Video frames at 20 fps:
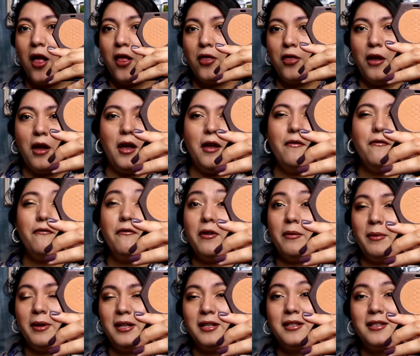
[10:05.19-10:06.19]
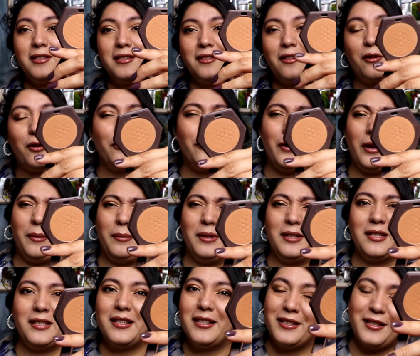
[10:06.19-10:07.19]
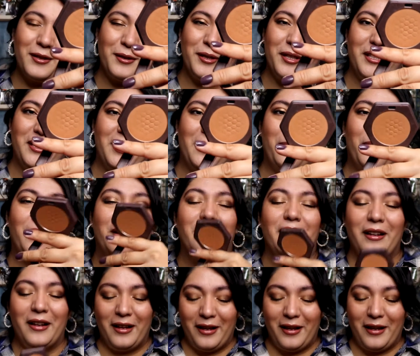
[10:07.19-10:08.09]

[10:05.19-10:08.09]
the infamous or famous Toasted Cinnamon.